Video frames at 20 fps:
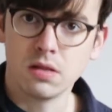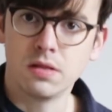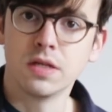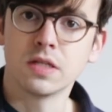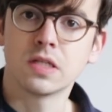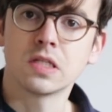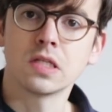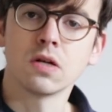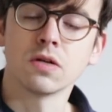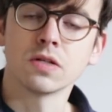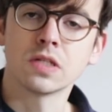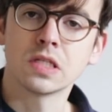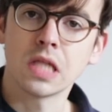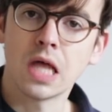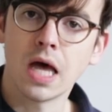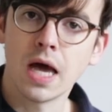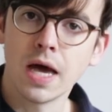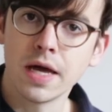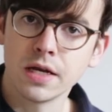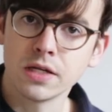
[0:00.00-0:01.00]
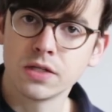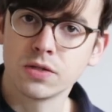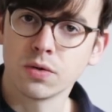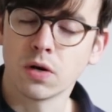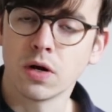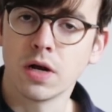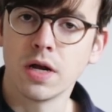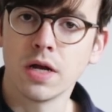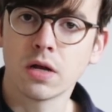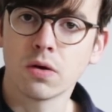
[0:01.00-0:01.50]
This little slide into
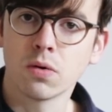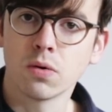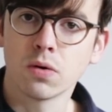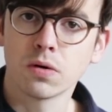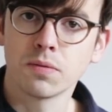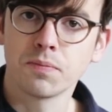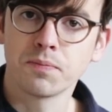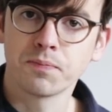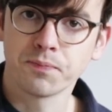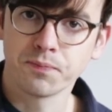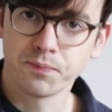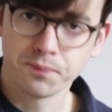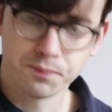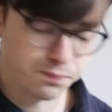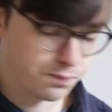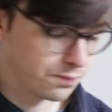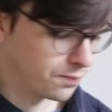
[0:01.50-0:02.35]
our A chord, and